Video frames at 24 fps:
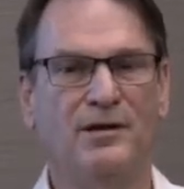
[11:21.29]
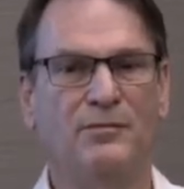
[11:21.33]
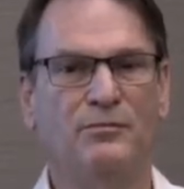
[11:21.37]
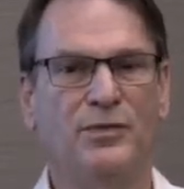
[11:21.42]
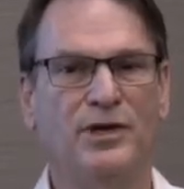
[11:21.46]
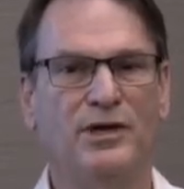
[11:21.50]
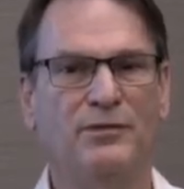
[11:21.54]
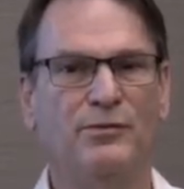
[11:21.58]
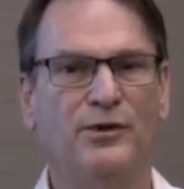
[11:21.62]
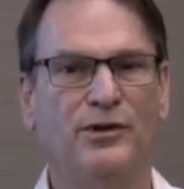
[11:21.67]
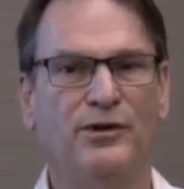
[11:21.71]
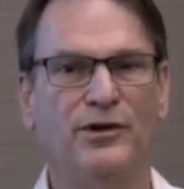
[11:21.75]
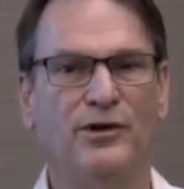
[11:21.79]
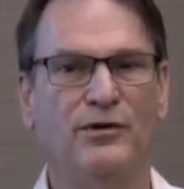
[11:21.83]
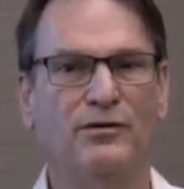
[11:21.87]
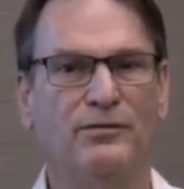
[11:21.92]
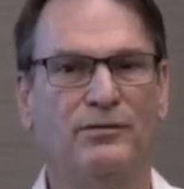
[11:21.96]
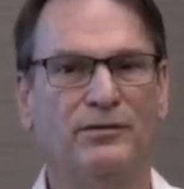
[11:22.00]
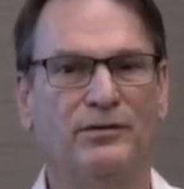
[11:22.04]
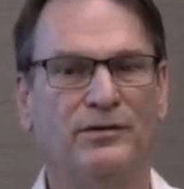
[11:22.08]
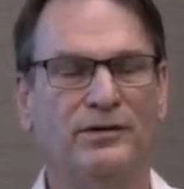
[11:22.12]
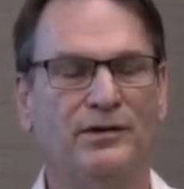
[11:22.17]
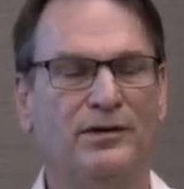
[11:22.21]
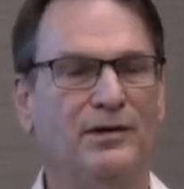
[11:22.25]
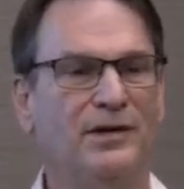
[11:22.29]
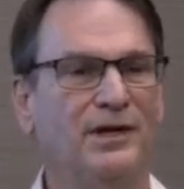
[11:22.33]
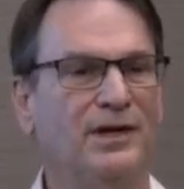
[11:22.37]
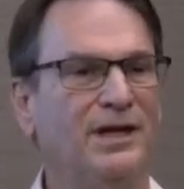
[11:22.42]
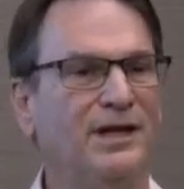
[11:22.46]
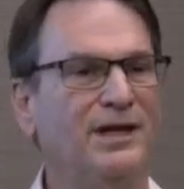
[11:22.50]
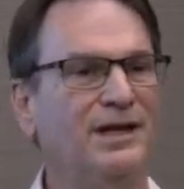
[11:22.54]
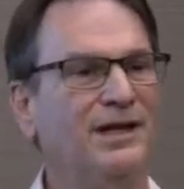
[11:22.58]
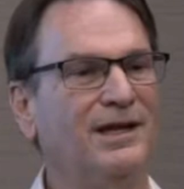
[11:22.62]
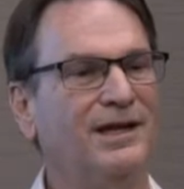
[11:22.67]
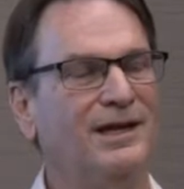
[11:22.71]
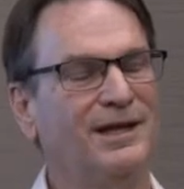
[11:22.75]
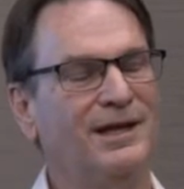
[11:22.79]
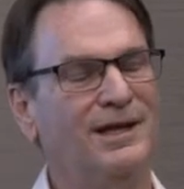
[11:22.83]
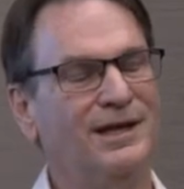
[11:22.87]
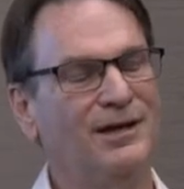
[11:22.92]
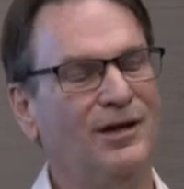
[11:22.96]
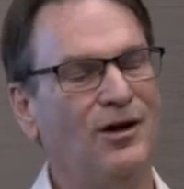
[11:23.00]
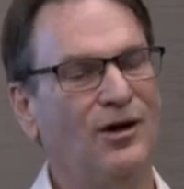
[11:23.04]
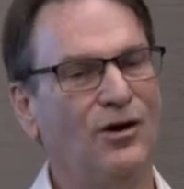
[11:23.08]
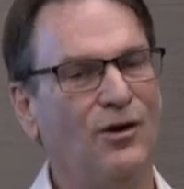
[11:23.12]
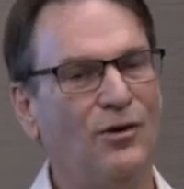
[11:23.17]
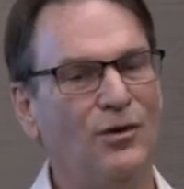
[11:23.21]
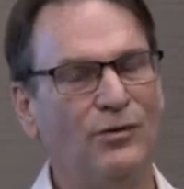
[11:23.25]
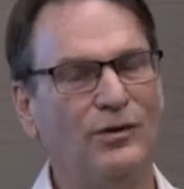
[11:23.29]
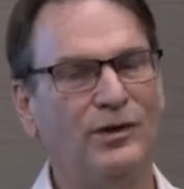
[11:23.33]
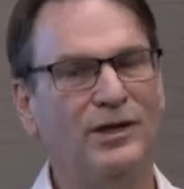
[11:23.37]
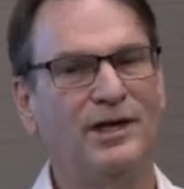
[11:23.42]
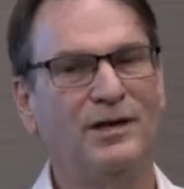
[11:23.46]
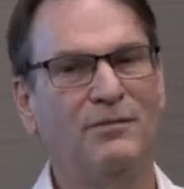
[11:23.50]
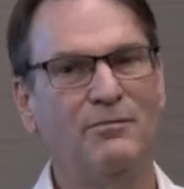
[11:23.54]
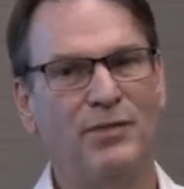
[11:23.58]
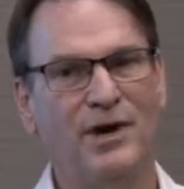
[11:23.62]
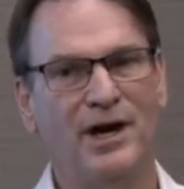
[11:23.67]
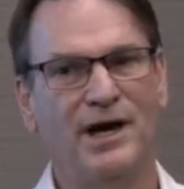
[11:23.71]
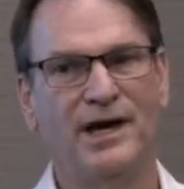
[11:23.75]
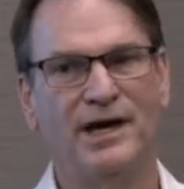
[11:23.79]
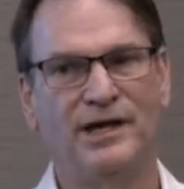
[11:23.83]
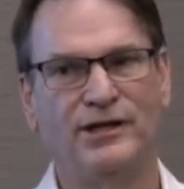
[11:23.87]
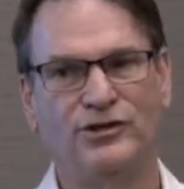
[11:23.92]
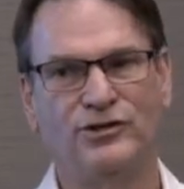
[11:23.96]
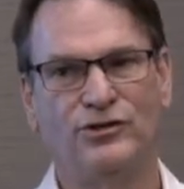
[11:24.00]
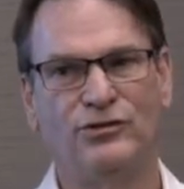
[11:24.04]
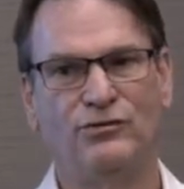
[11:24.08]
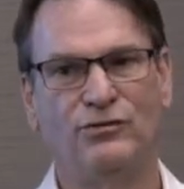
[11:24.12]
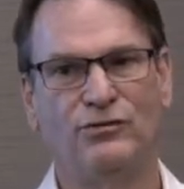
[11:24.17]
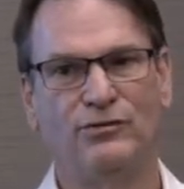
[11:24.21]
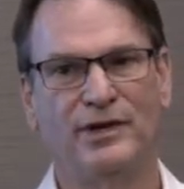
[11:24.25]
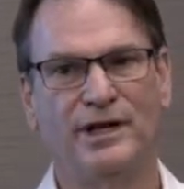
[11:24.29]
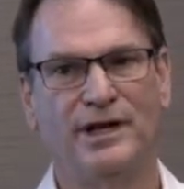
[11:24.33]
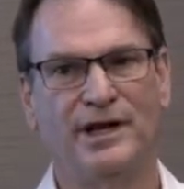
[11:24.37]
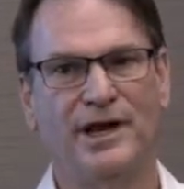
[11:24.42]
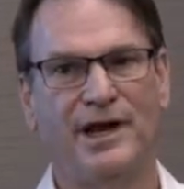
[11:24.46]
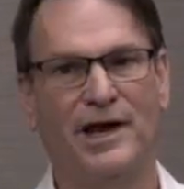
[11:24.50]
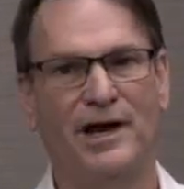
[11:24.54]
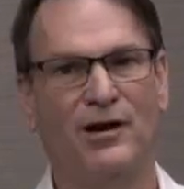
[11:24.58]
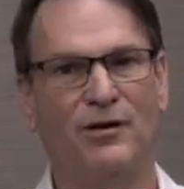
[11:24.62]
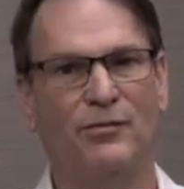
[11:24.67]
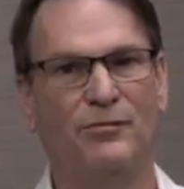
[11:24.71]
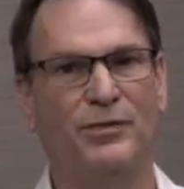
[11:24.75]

People don't only buy jewelry now